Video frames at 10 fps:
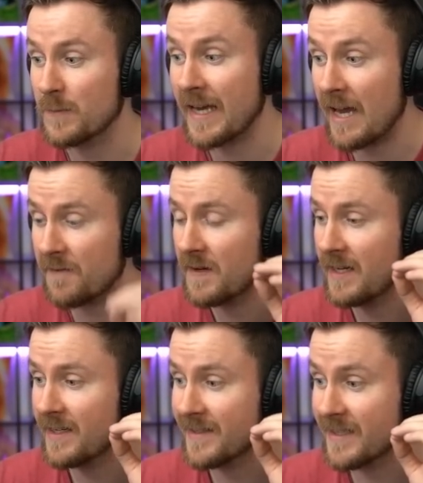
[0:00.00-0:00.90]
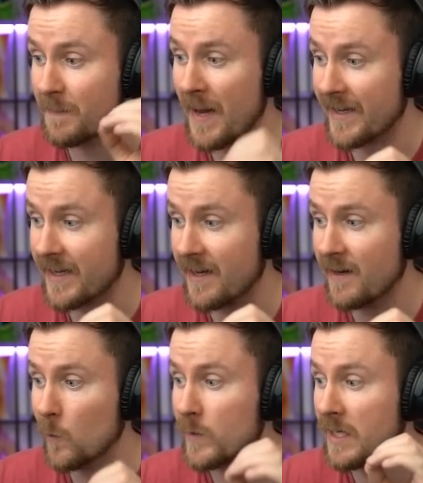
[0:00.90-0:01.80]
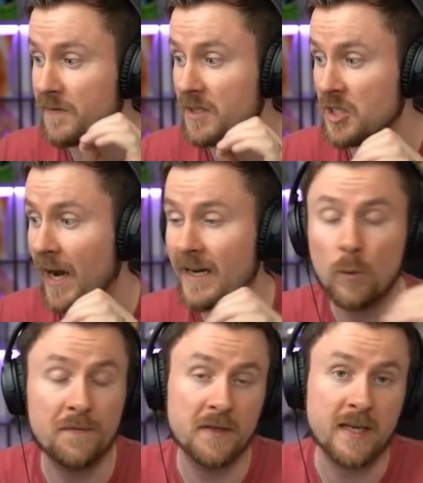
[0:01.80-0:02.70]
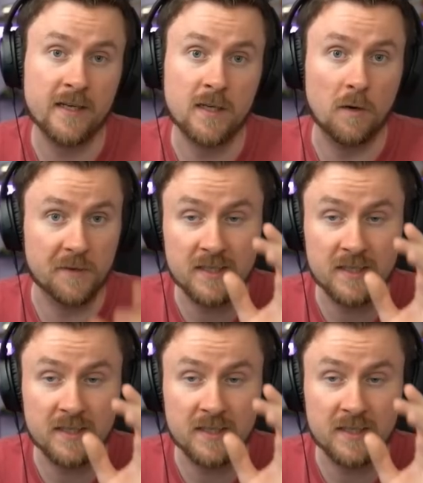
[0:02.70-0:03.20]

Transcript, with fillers: We have the P E K K A, we have the Giant with the cannon card.